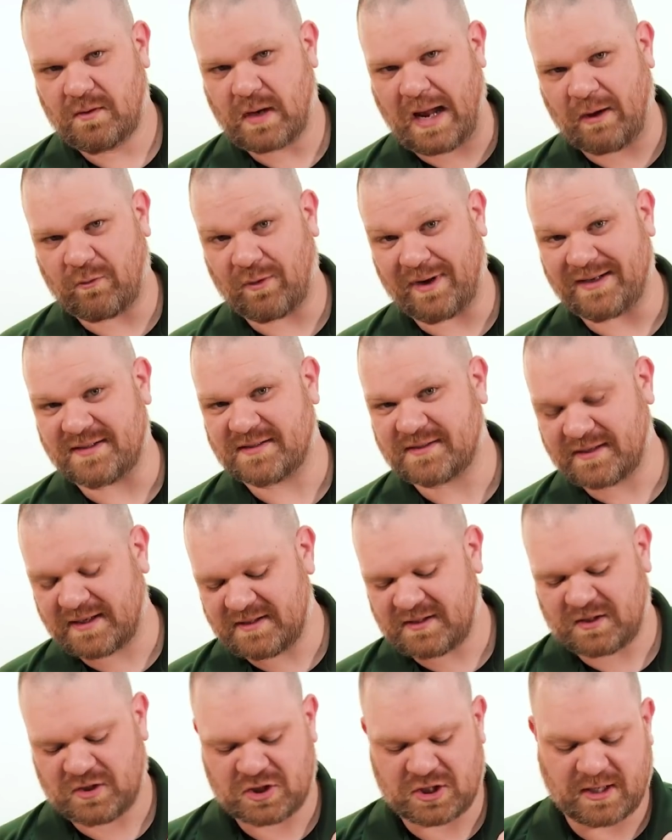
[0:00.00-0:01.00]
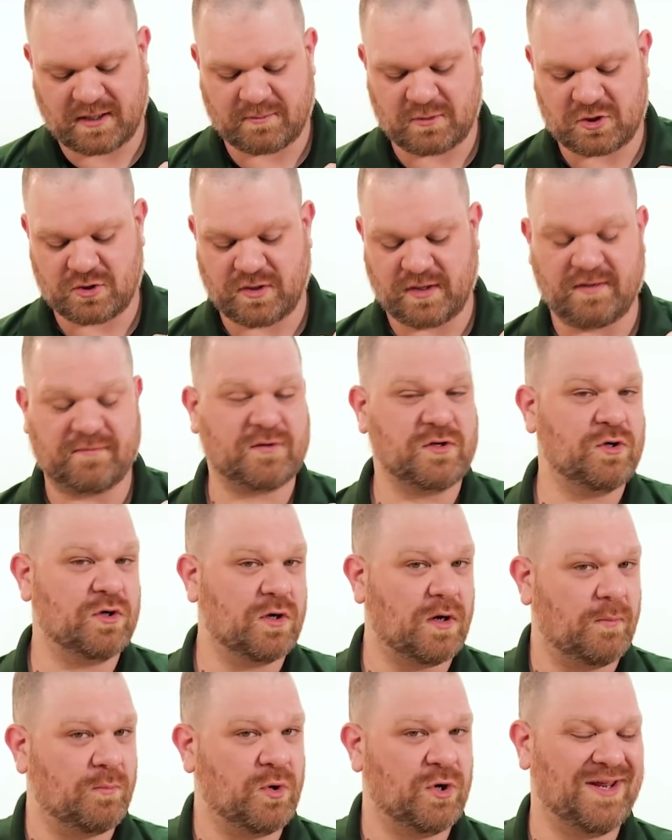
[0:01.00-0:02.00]
outright slicing geometry, if
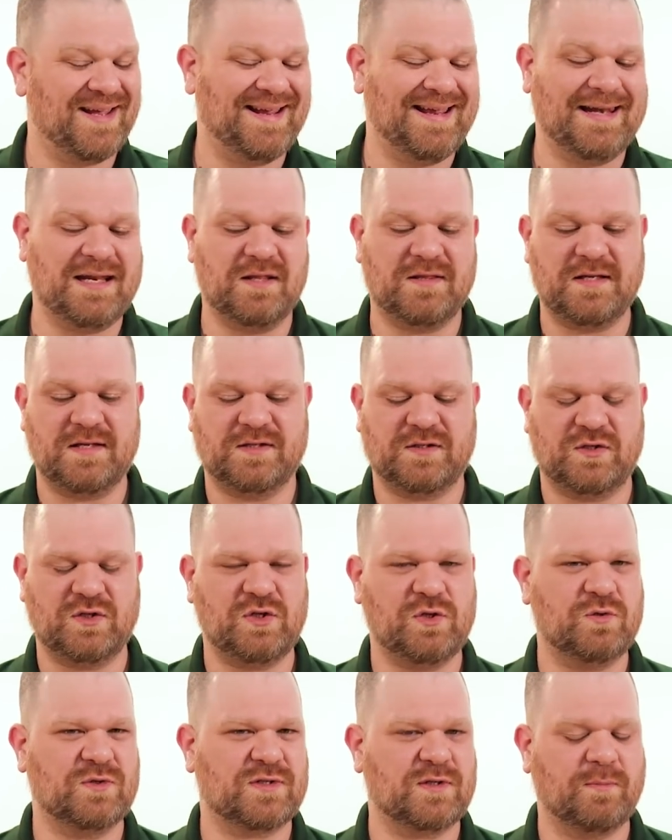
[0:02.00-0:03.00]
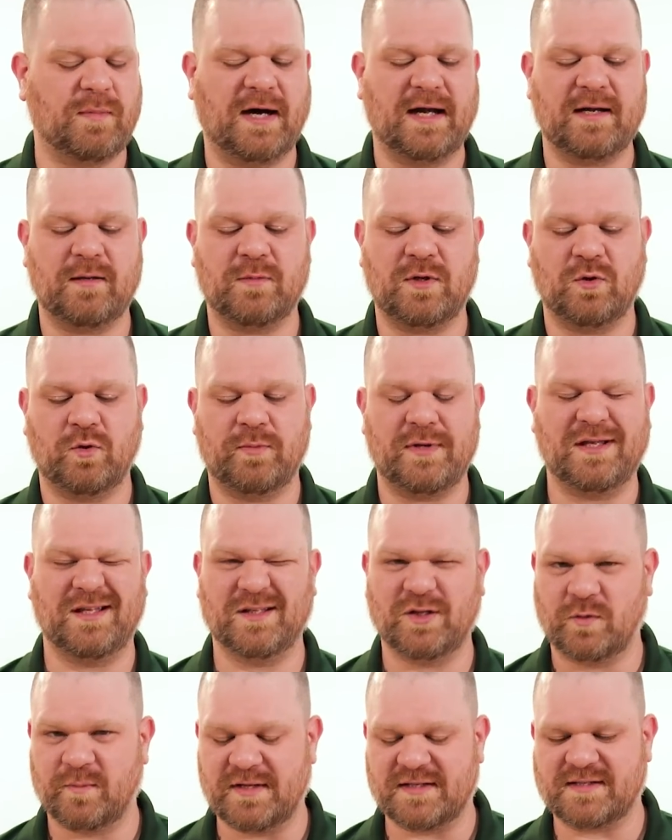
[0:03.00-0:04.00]
you're putting any of these to use, the Monument will be a
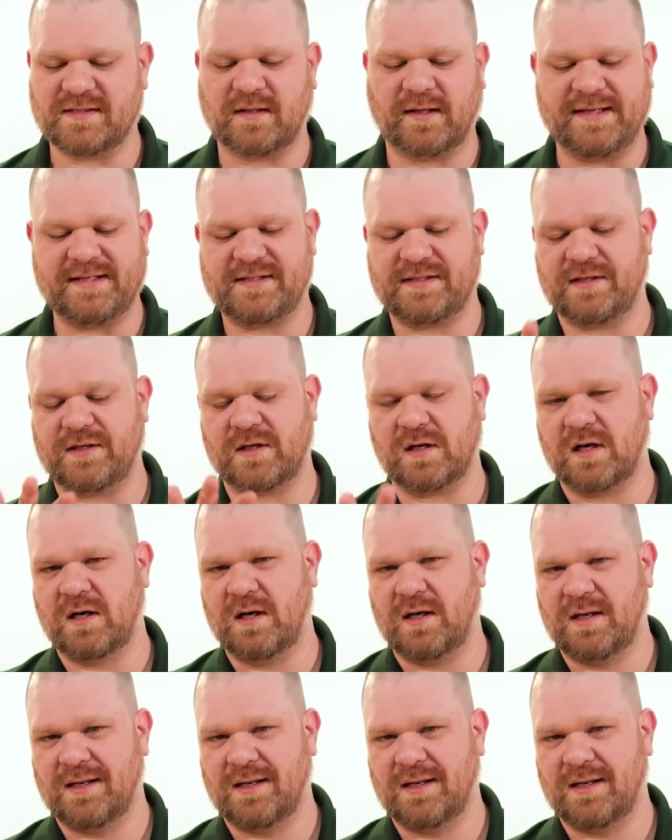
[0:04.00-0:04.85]
little bit slicier.